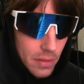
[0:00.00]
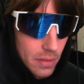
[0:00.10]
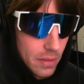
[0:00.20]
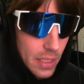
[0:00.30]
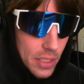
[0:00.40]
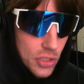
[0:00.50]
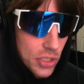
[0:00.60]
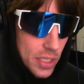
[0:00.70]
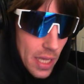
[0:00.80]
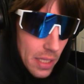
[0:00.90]
He's
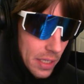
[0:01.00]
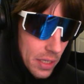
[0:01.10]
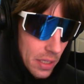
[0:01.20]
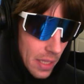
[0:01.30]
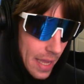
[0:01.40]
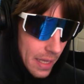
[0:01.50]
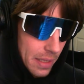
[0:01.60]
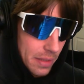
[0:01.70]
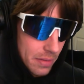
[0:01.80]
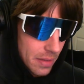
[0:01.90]
just telling you to,
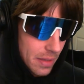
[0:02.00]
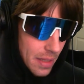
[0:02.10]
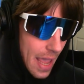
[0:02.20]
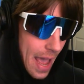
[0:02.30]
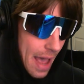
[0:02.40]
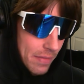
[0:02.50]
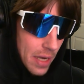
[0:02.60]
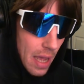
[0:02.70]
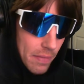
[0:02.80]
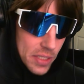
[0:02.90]
like, have a
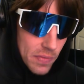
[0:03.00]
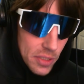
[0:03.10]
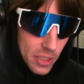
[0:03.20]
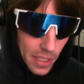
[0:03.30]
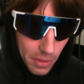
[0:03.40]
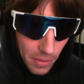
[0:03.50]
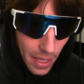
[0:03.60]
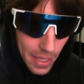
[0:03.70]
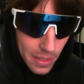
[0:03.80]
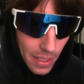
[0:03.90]
novice physique, right?